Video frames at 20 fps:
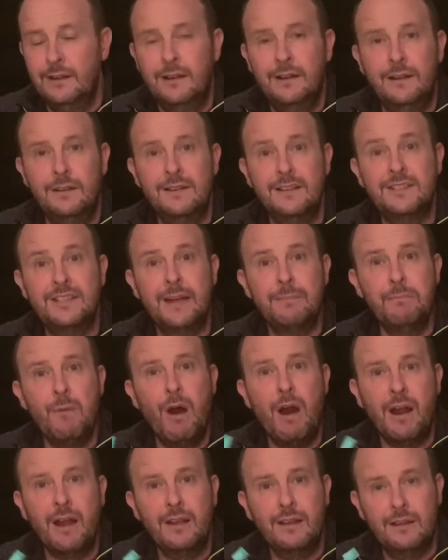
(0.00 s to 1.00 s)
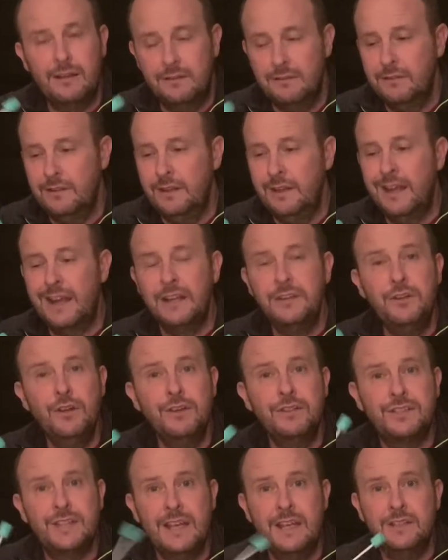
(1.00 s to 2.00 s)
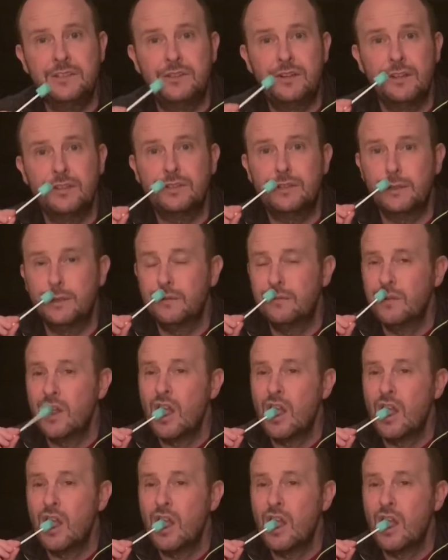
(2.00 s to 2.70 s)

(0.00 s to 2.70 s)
And they said, Mark, you can use these just to,